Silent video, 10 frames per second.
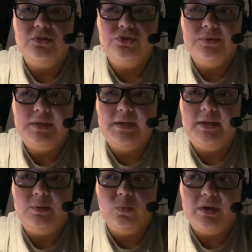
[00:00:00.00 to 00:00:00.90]
Doing it
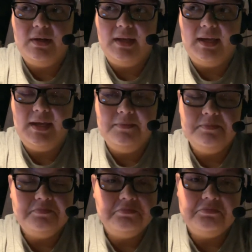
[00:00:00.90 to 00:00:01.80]
in one day,
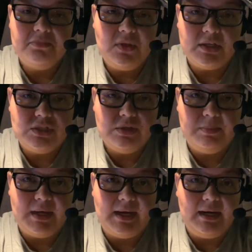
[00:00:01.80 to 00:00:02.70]
not so
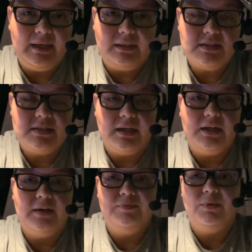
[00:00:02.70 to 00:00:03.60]
bad. I can suck
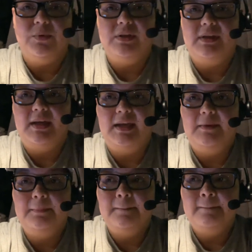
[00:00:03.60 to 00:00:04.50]
it up for one day,